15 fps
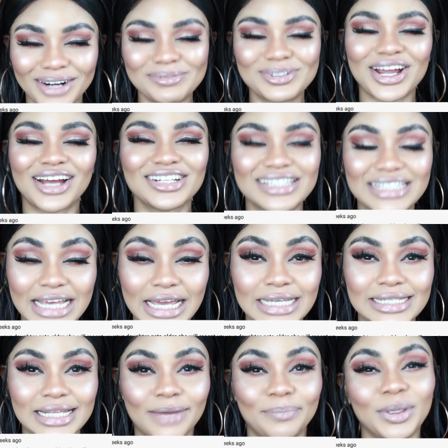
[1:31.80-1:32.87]
I'm trying to say
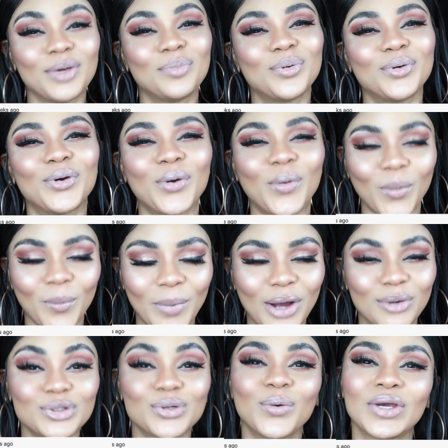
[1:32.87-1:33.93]
is that people go
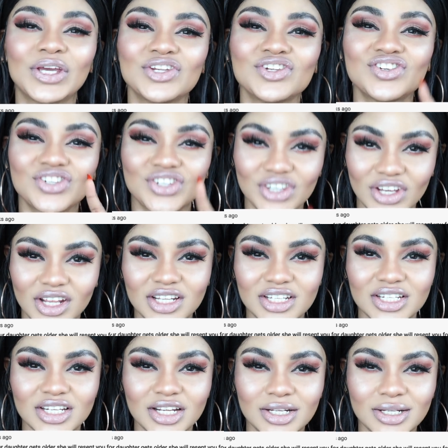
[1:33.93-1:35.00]
about talking shit,
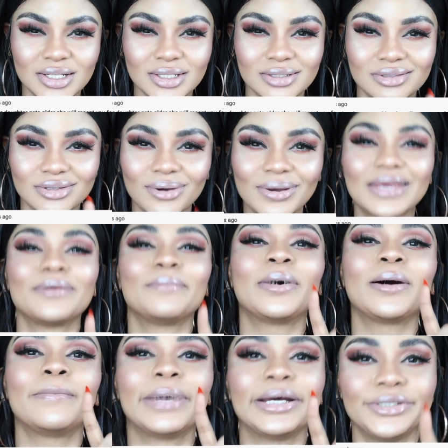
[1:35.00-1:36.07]
talking
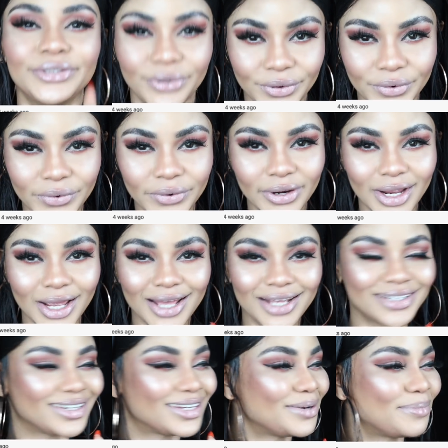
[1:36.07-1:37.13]
about my daughter,
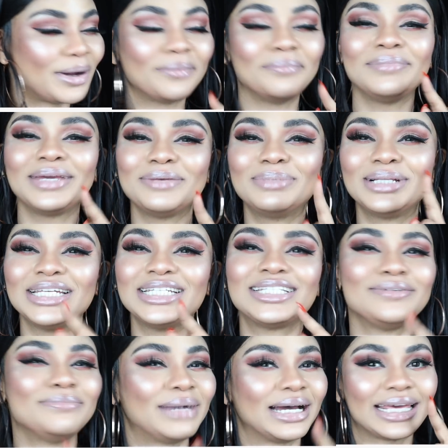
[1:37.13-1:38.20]
talking about me
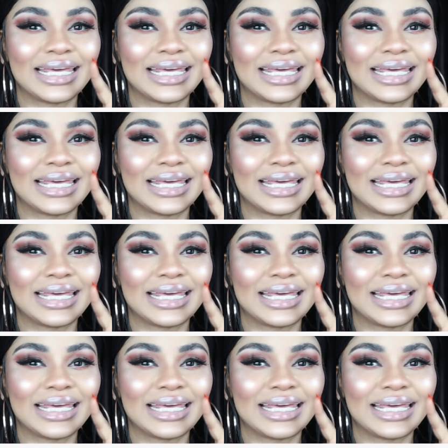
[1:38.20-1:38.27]
bleaching my